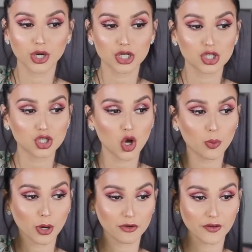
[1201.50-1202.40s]
were
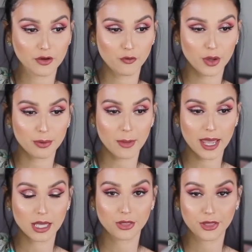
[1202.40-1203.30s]
so perfect with
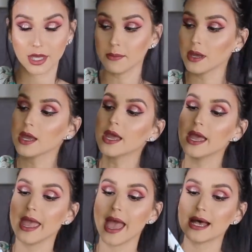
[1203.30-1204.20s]
my theme.
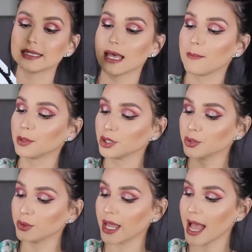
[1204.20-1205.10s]
It has that
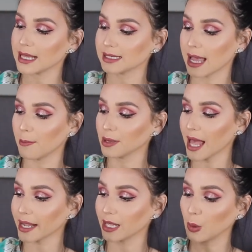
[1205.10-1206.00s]
blue, it has that
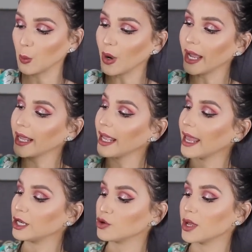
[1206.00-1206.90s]
black and
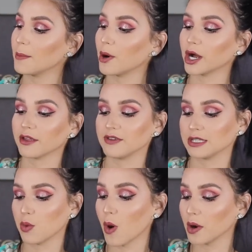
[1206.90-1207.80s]
white and you can mark if
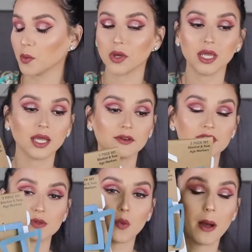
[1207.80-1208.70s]
it's one week,
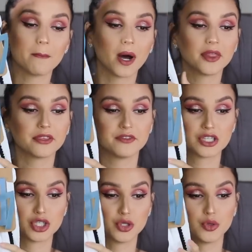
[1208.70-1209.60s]
if it's one month, if
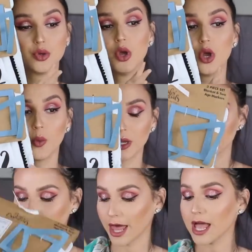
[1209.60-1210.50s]
it's two
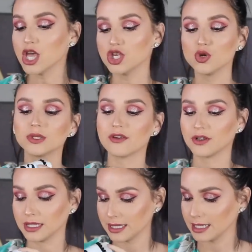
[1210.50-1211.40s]
weeks and all that. You will
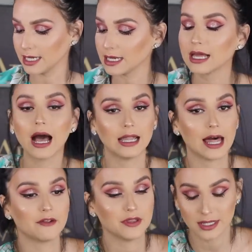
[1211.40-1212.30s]
definitely see a
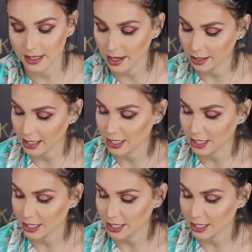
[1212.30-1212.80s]
lot of these on